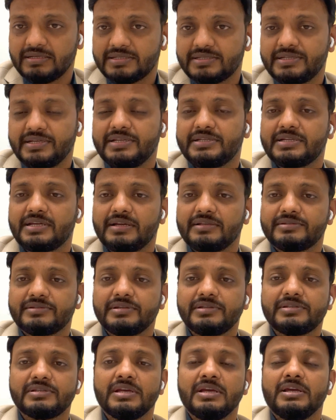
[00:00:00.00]
stage
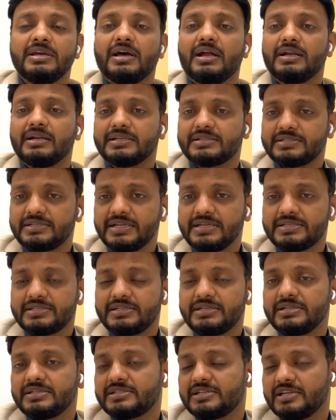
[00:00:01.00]
cancers, and stage
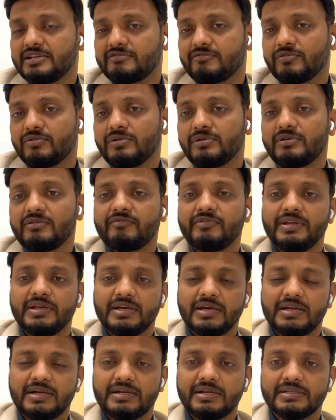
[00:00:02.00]
3, stage 4 we
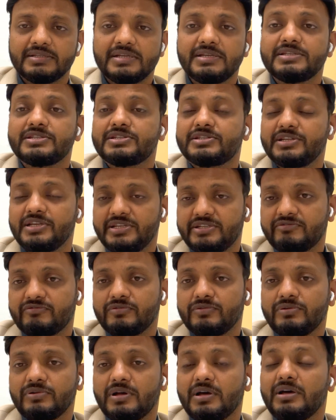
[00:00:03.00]
call it as a stage
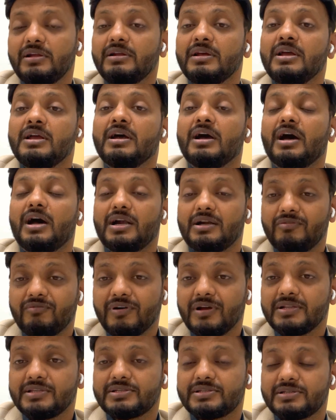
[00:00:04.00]
4 or
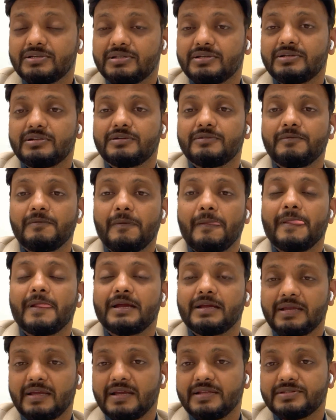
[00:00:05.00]
advanced
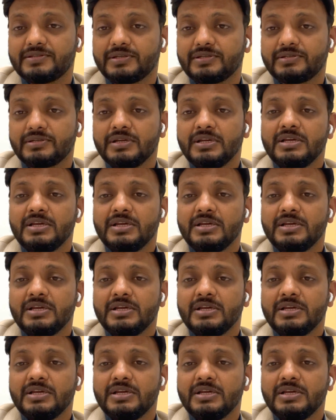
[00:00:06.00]
cancers.